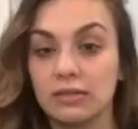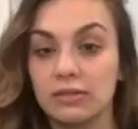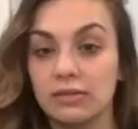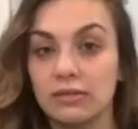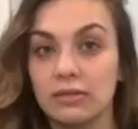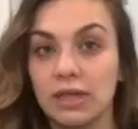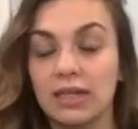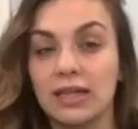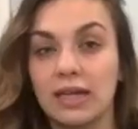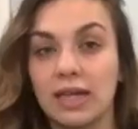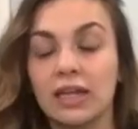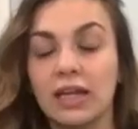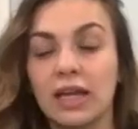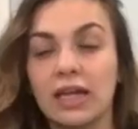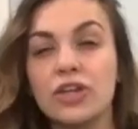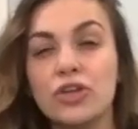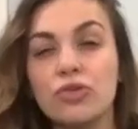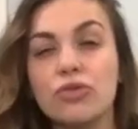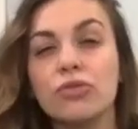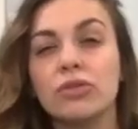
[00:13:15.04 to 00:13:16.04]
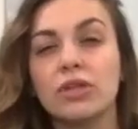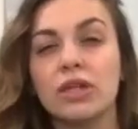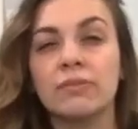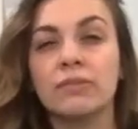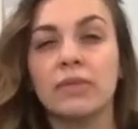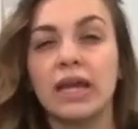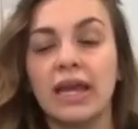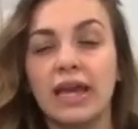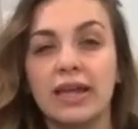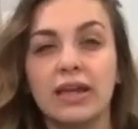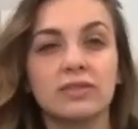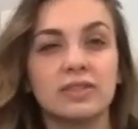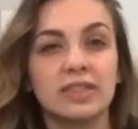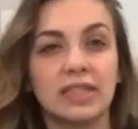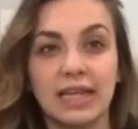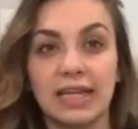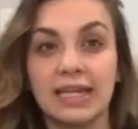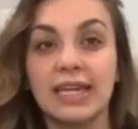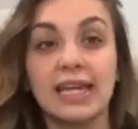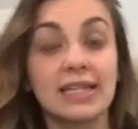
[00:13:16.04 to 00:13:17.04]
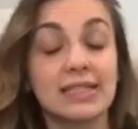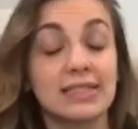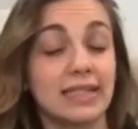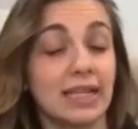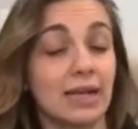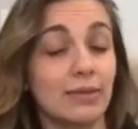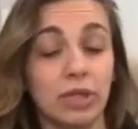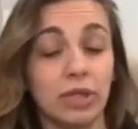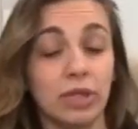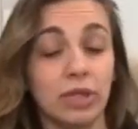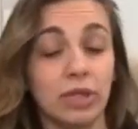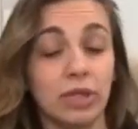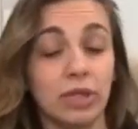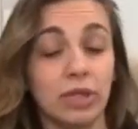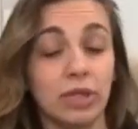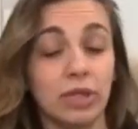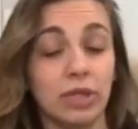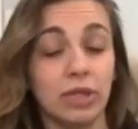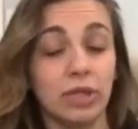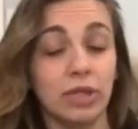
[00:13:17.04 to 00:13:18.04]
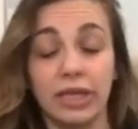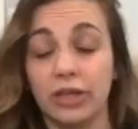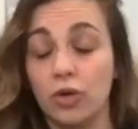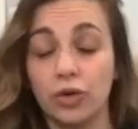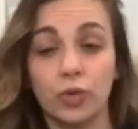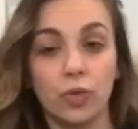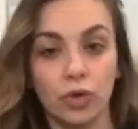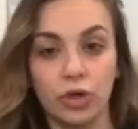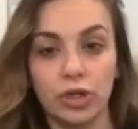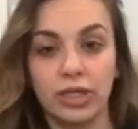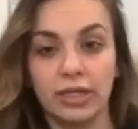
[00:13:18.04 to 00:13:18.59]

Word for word: I knew in my head, I was like, I can't stop like going to work and